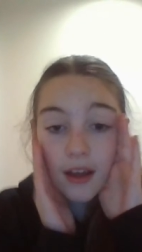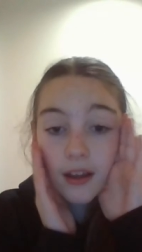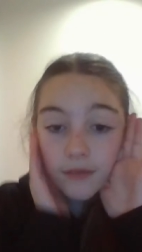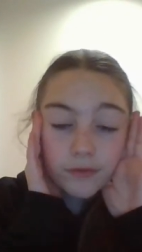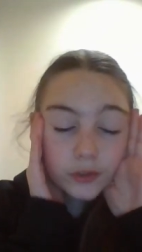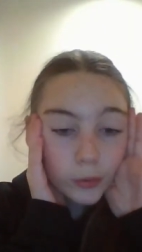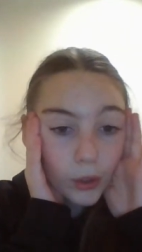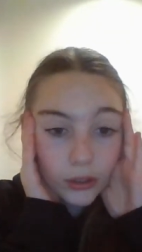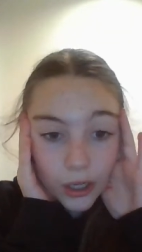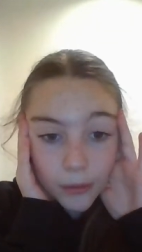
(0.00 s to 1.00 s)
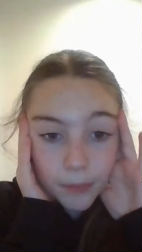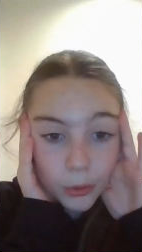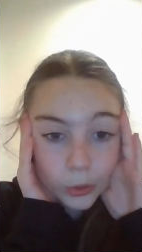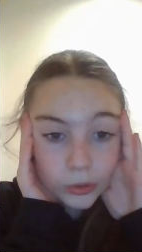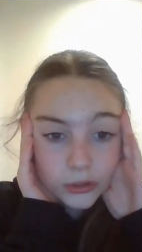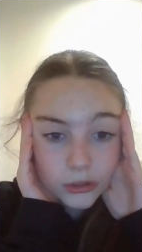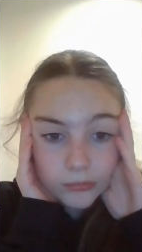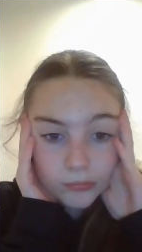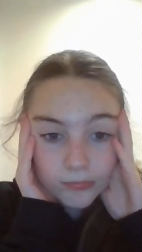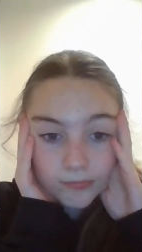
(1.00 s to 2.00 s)
If you want, I'll post.
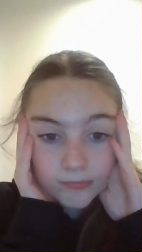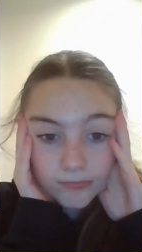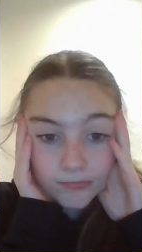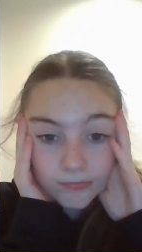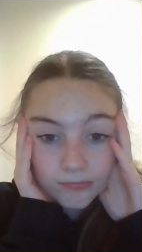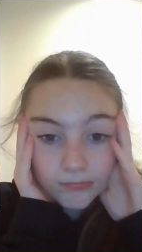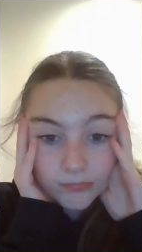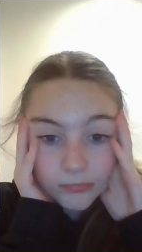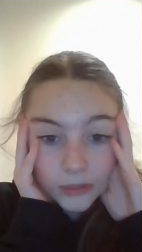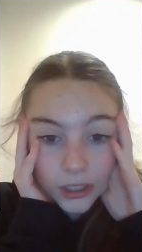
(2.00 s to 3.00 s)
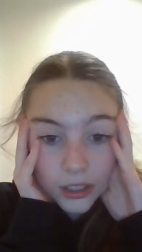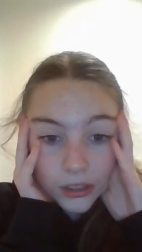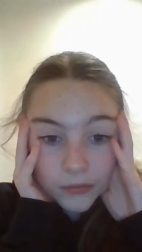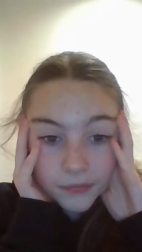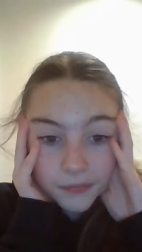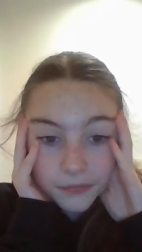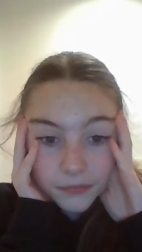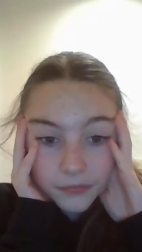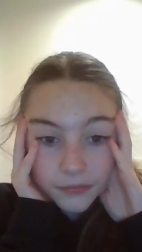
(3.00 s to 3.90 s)
Um,